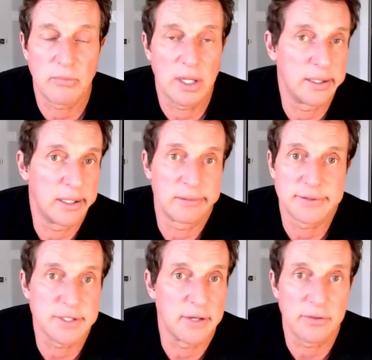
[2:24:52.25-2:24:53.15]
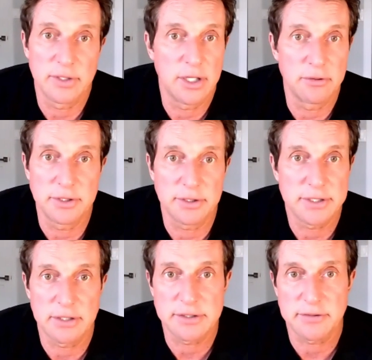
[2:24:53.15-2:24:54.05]
and then suffer no
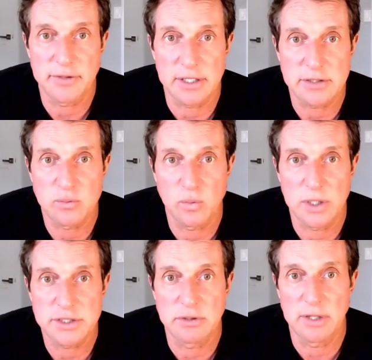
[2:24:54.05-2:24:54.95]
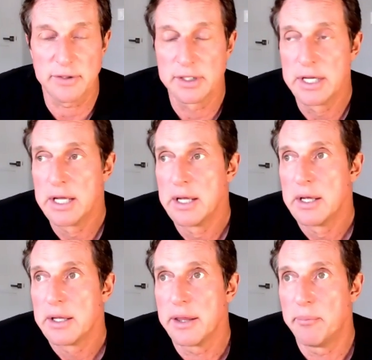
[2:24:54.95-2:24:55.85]
deleterious effects whatsoever.
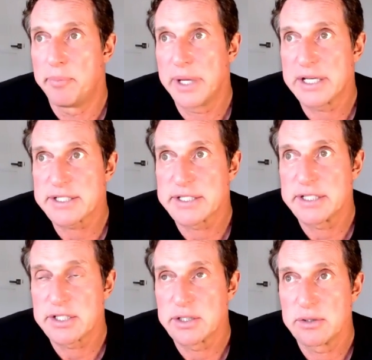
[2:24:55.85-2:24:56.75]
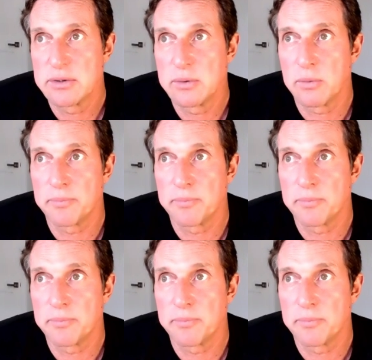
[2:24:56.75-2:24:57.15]
The biggest issue